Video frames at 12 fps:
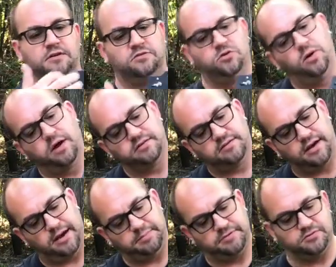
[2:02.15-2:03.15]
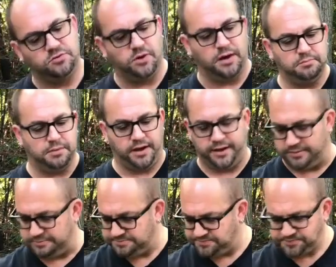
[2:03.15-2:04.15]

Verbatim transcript: two on top and two bottom,